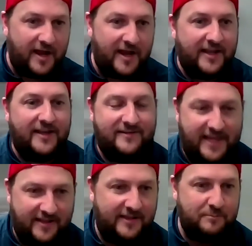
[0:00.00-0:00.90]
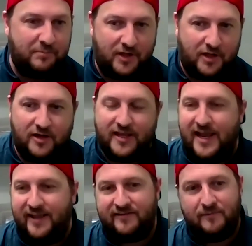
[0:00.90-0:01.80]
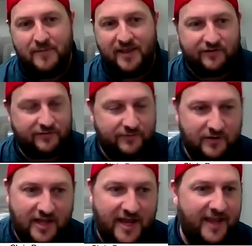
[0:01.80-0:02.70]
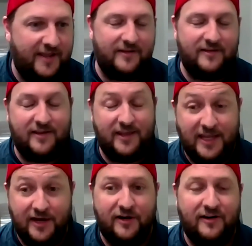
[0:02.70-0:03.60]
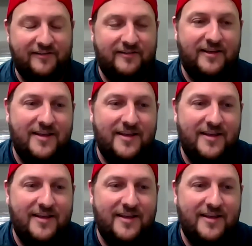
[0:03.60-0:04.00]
writing a daily blog and hasn't missed for like years.